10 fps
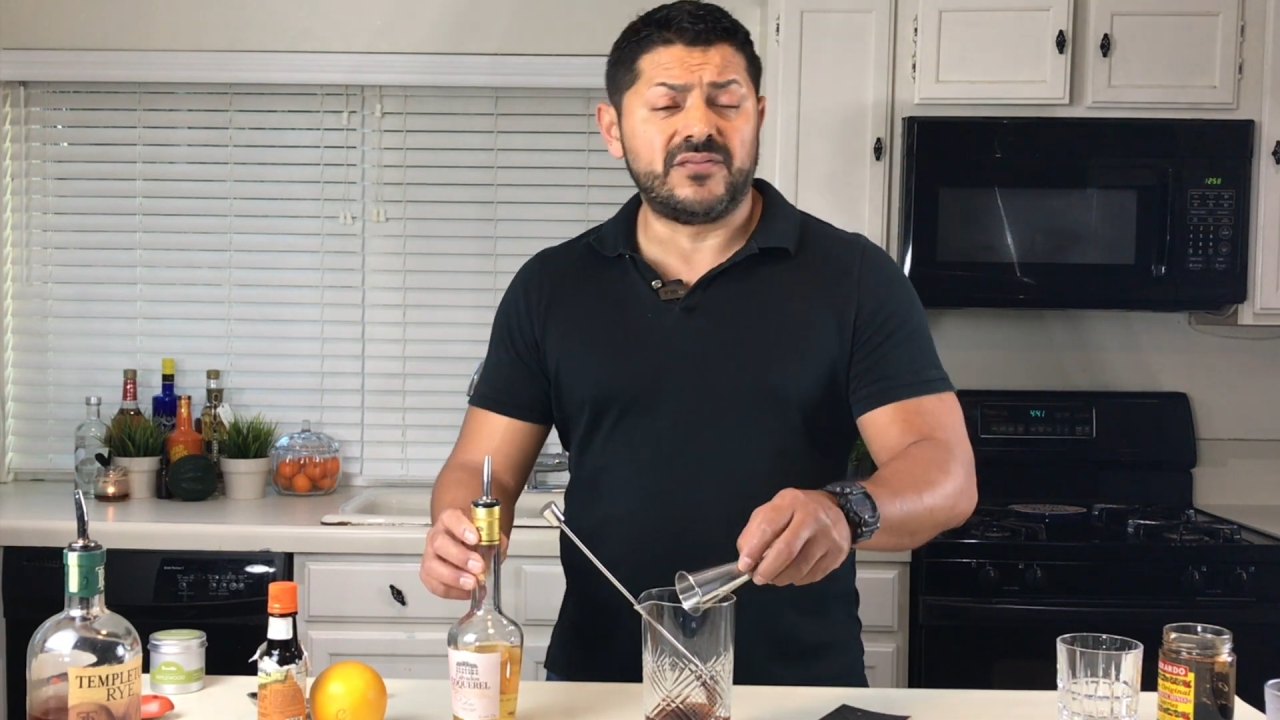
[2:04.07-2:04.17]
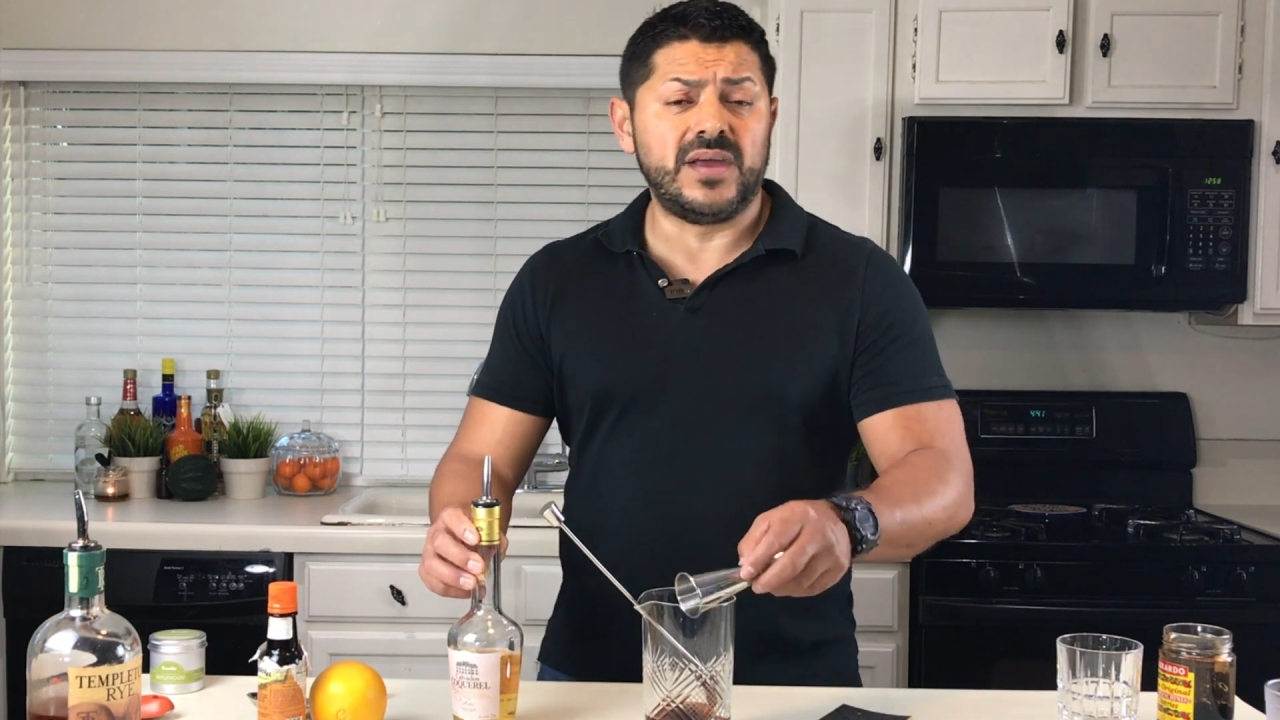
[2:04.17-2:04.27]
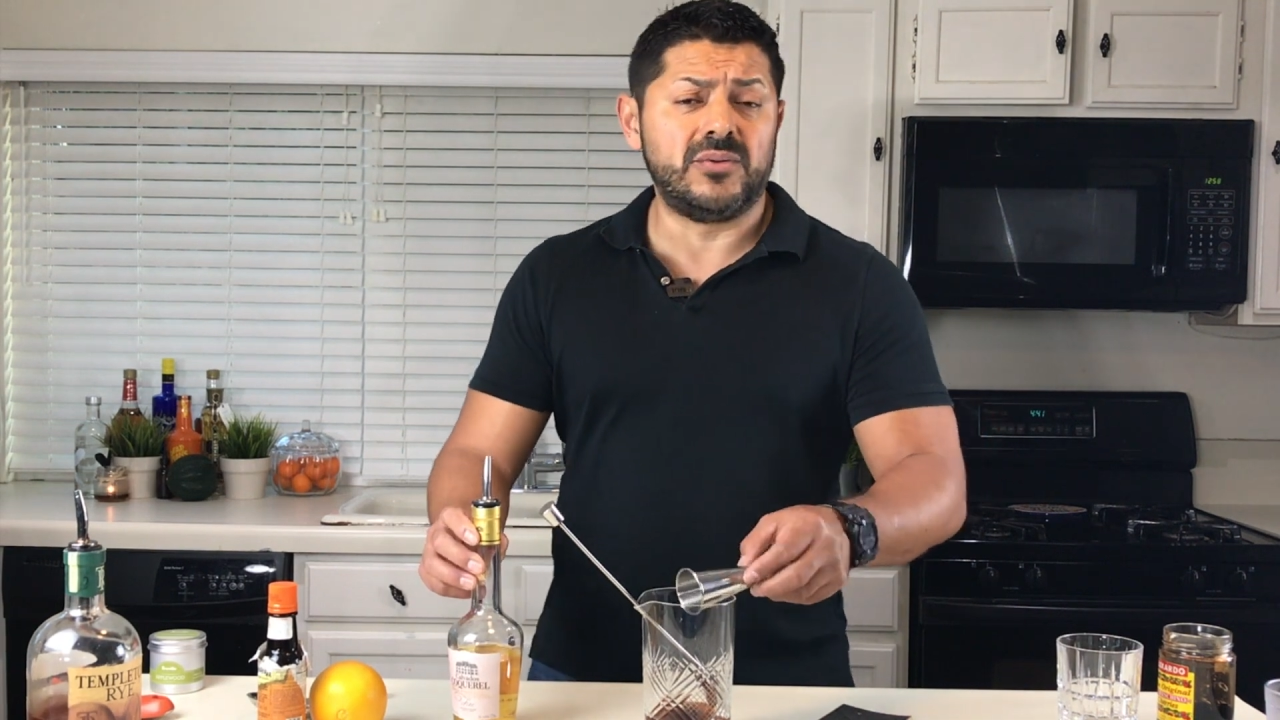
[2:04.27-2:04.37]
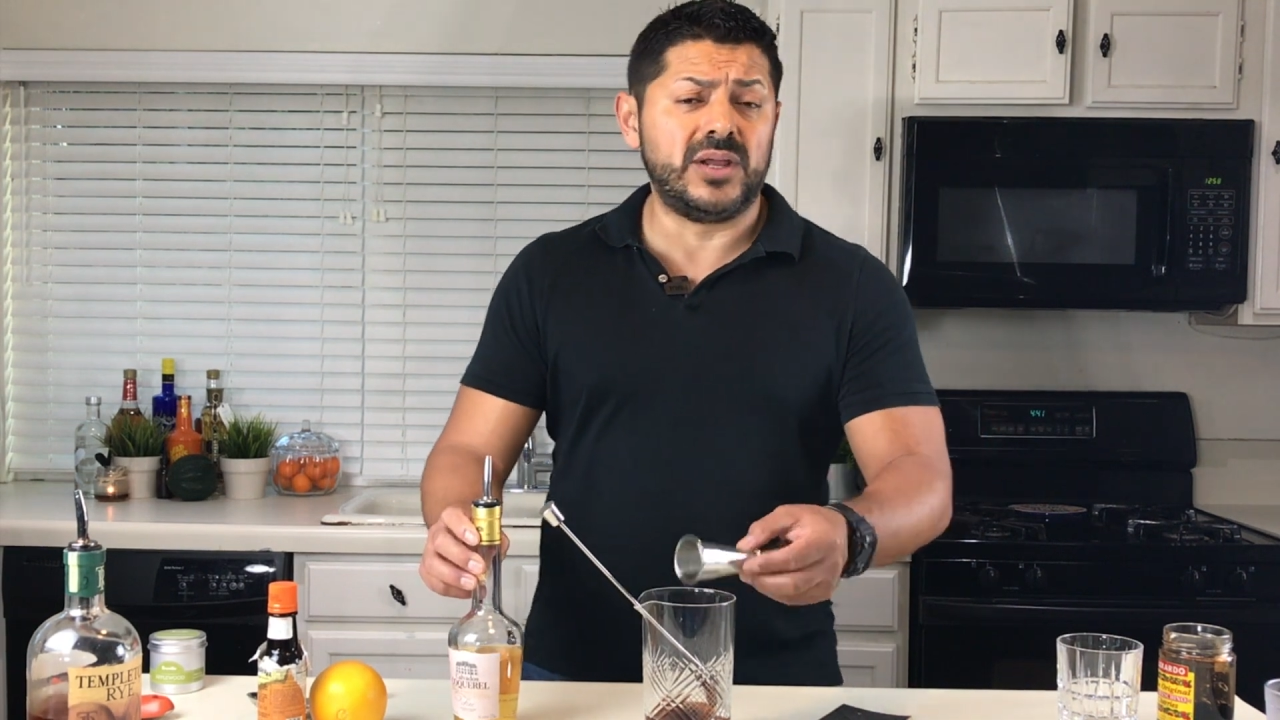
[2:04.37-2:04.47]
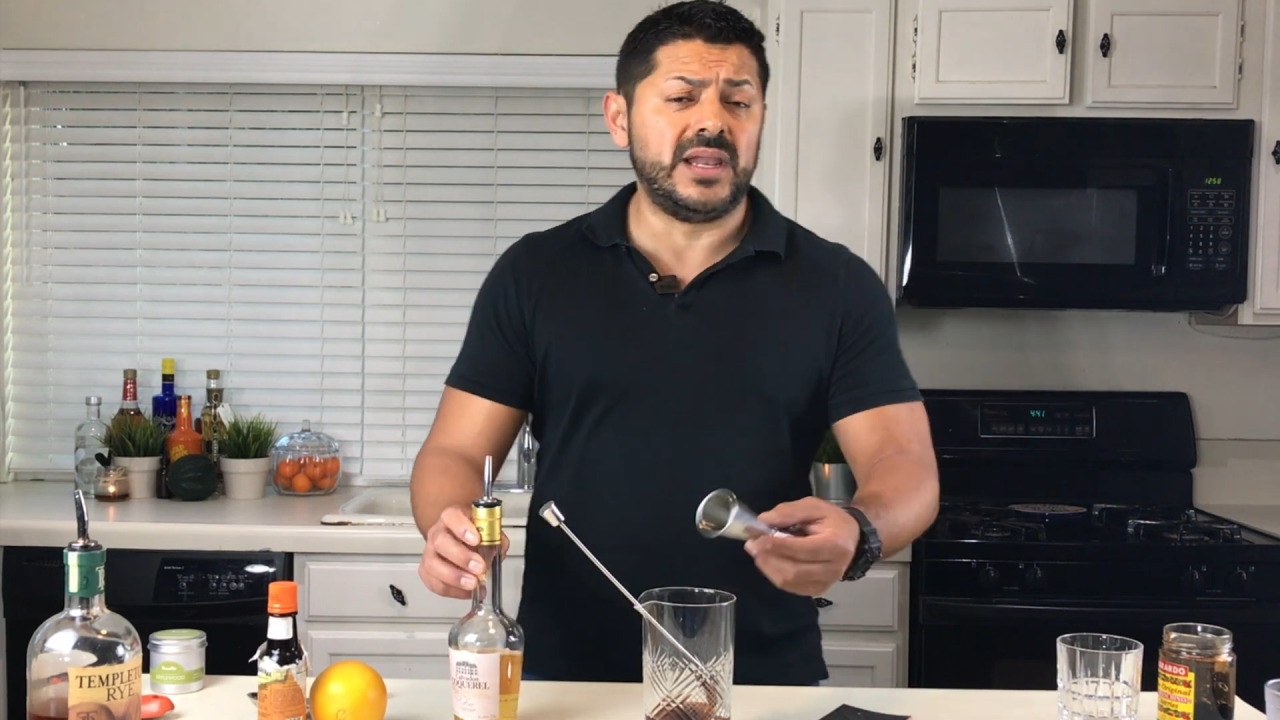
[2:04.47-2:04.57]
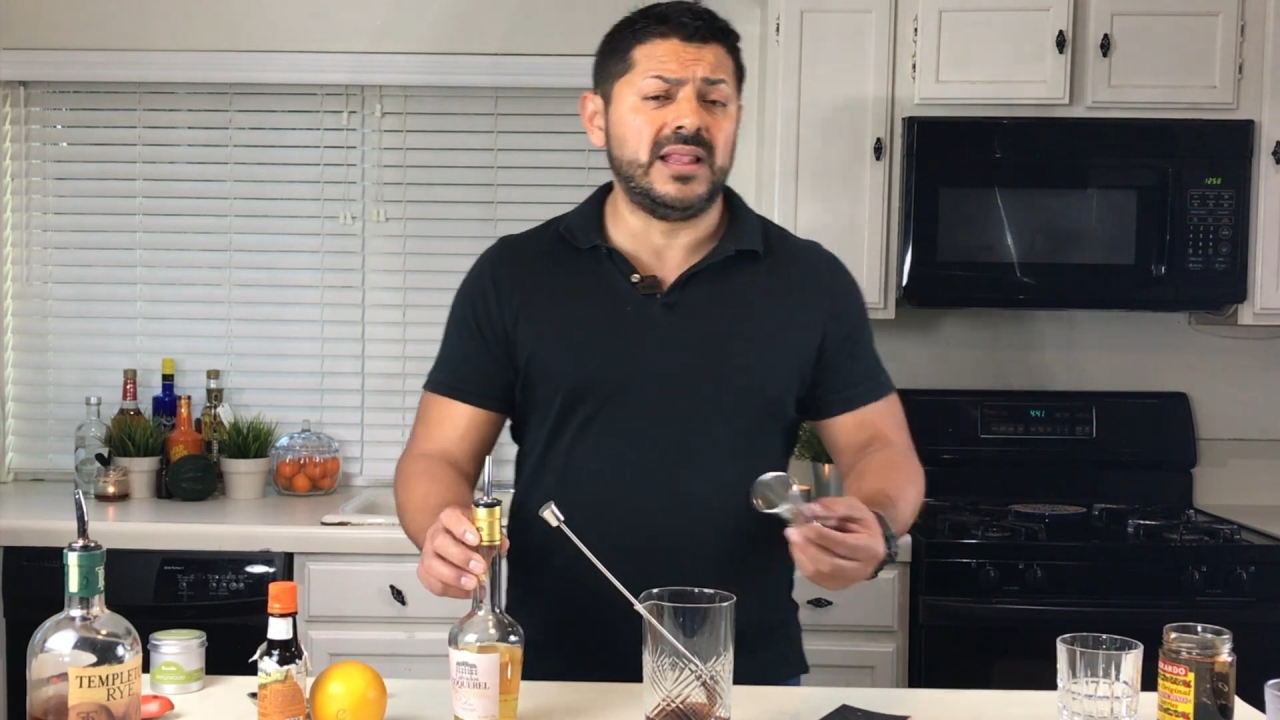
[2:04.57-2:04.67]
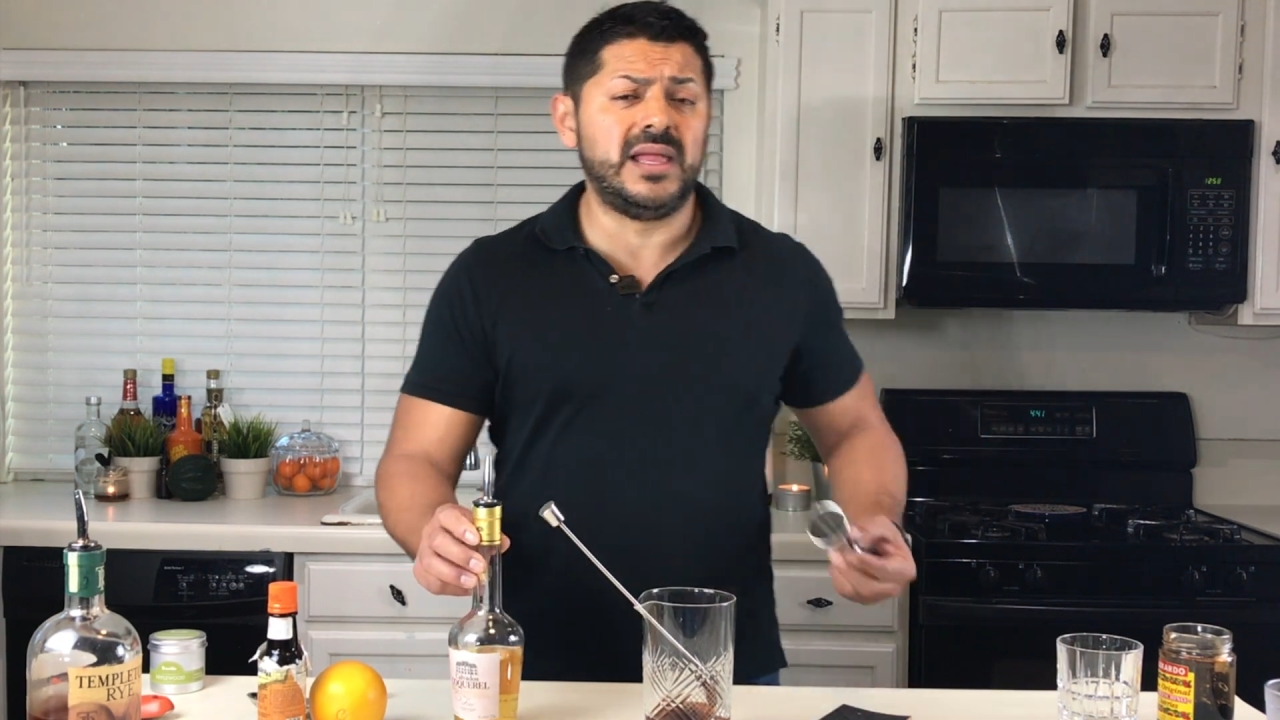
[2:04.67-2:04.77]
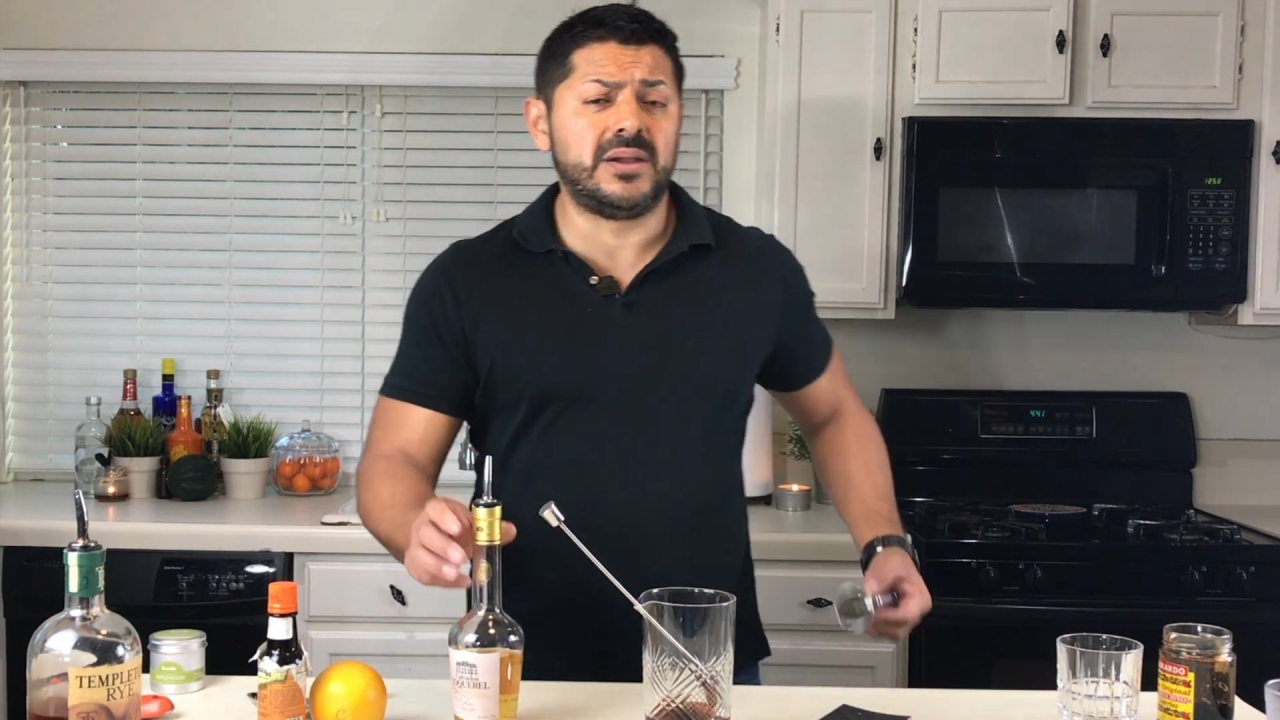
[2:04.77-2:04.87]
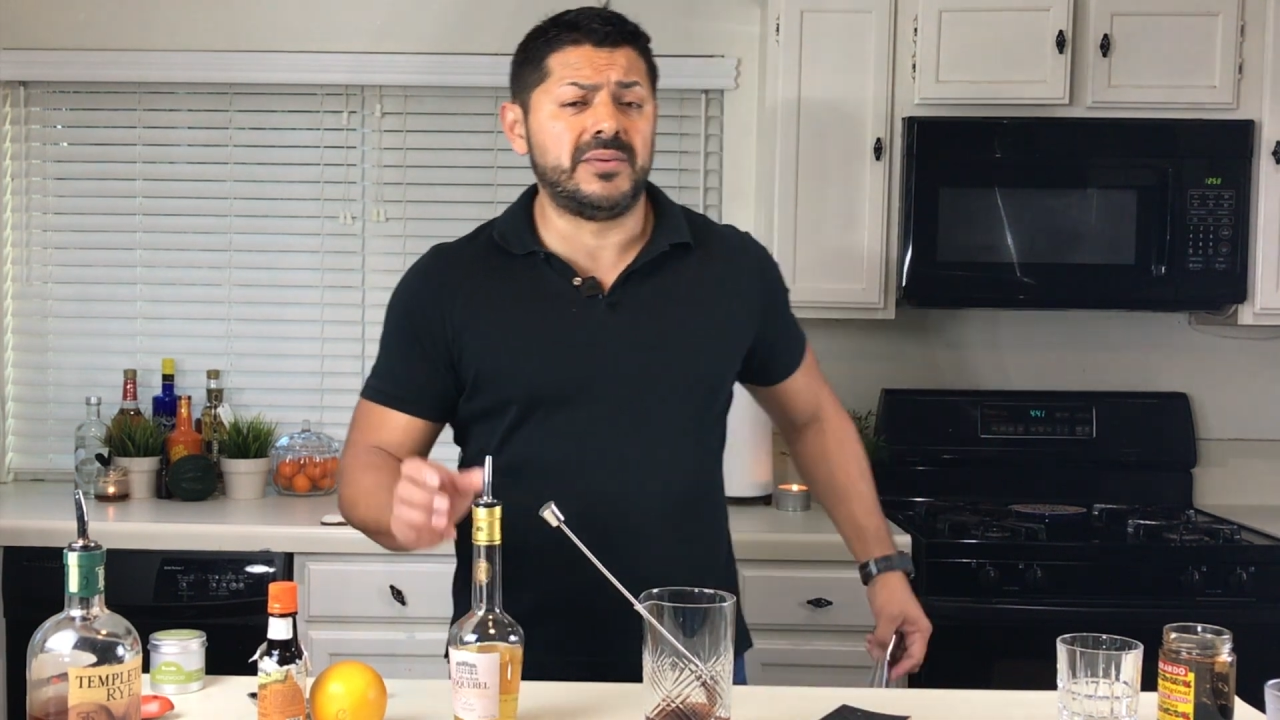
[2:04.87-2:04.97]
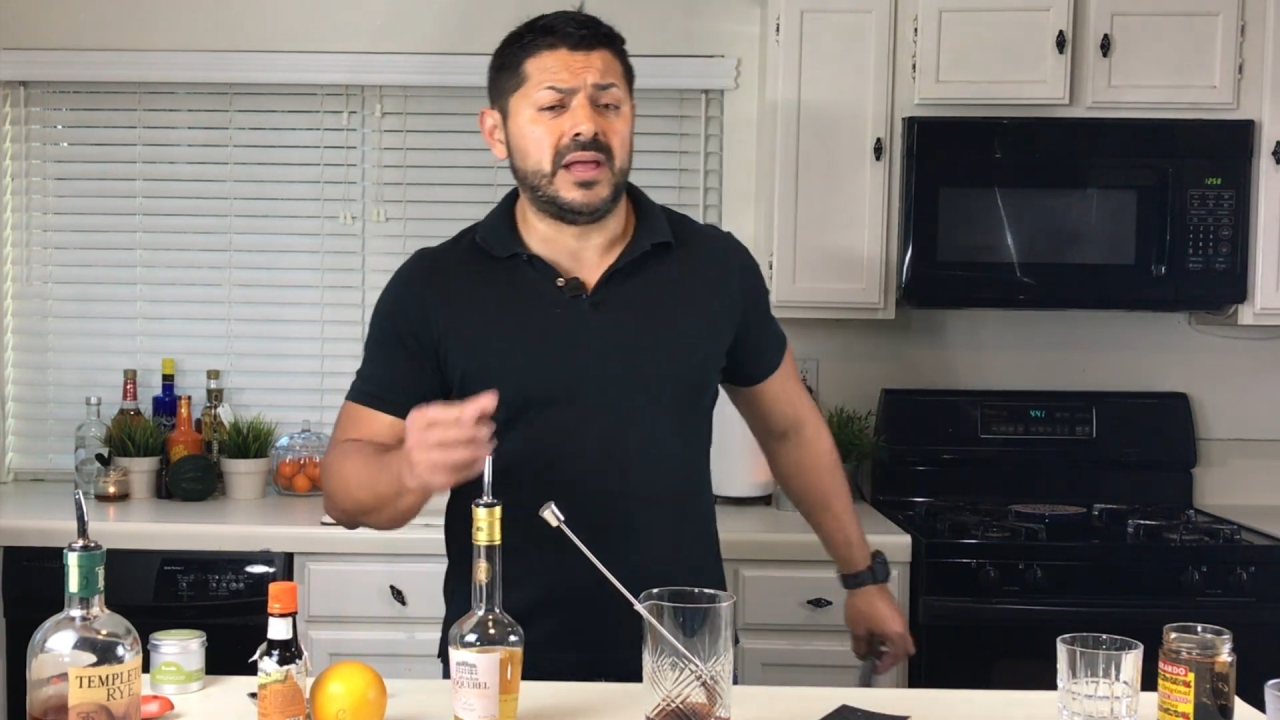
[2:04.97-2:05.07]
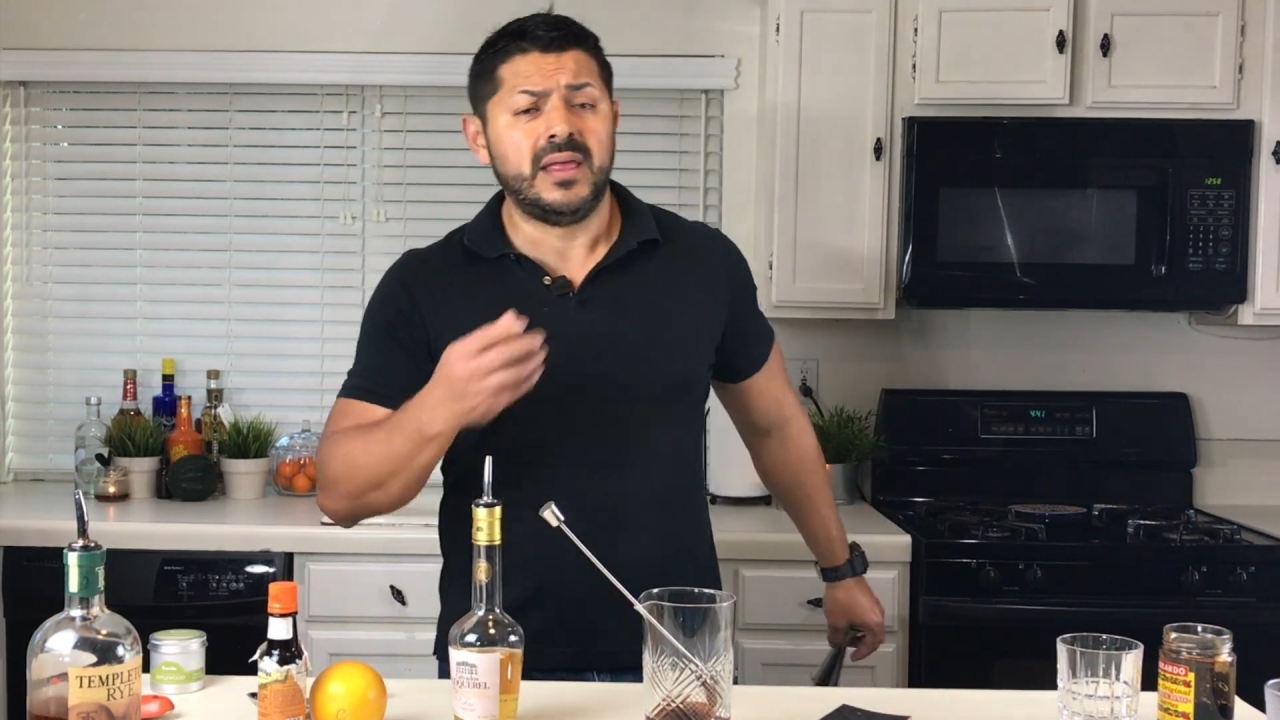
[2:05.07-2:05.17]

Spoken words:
flavor and a lot of